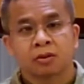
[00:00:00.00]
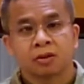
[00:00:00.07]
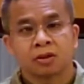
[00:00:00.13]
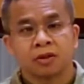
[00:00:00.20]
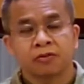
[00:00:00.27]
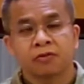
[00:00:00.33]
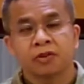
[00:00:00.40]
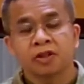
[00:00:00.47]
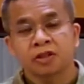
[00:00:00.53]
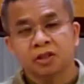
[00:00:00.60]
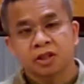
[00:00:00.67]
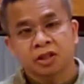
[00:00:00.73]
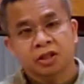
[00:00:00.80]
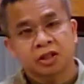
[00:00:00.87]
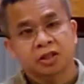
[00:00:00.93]
The first
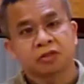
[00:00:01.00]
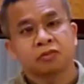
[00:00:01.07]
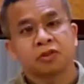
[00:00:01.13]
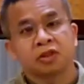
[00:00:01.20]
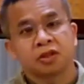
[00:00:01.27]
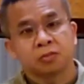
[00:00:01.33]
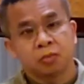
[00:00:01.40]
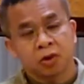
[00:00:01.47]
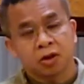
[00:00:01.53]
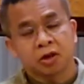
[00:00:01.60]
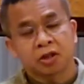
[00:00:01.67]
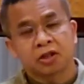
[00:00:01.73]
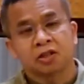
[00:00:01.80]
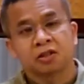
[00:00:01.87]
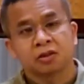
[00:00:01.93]
day that we
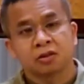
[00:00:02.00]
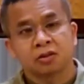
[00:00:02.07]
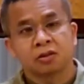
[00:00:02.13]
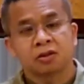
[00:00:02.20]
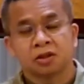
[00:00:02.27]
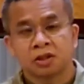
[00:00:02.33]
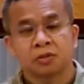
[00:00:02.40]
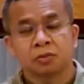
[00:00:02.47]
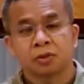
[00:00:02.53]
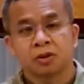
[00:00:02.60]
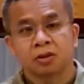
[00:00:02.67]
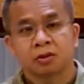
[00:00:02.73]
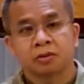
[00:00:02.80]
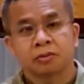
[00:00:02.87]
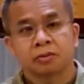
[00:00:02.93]
born in this world,